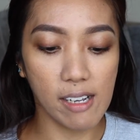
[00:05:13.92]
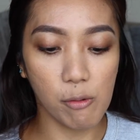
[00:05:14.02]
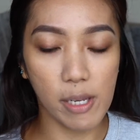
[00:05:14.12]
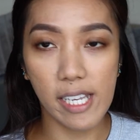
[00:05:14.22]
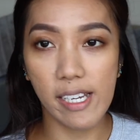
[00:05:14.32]

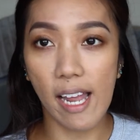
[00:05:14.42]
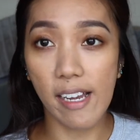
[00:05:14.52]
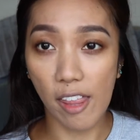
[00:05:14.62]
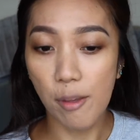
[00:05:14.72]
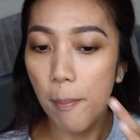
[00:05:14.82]
with
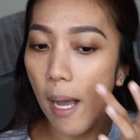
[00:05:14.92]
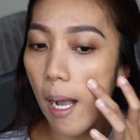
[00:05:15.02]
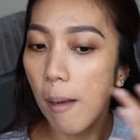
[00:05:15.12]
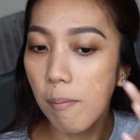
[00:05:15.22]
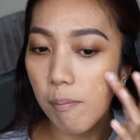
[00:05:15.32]
another
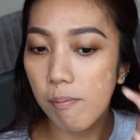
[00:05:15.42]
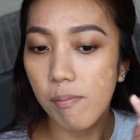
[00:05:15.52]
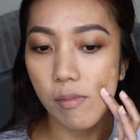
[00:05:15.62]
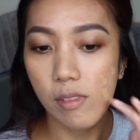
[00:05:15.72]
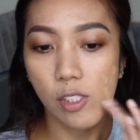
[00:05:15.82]
palm
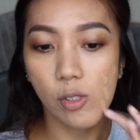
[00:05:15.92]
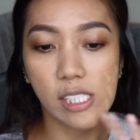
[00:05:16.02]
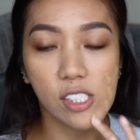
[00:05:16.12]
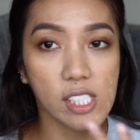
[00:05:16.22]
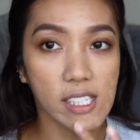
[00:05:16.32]
to
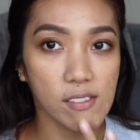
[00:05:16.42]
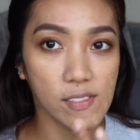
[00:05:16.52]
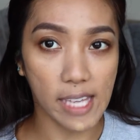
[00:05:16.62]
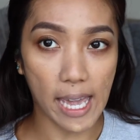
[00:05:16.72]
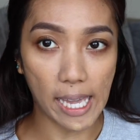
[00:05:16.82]
achieve
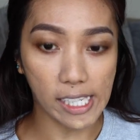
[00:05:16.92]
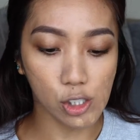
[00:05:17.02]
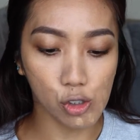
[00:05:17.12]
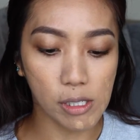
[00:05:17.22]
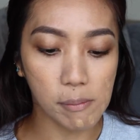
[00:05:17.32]
that
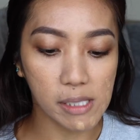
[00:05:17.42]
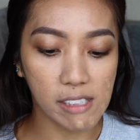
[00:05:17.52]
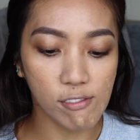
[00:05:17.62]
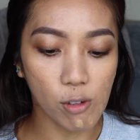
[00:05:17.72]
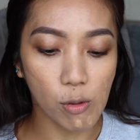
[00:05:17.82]
extremely
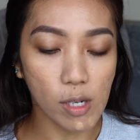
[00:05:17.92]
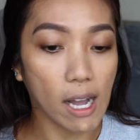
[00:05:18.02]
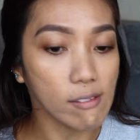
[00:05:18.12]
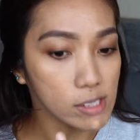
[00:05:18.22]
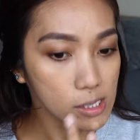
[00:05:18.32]
full
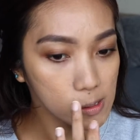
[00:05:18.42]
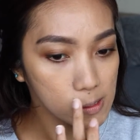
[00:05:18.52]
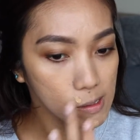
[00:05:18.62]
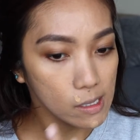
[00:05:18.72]
coverage.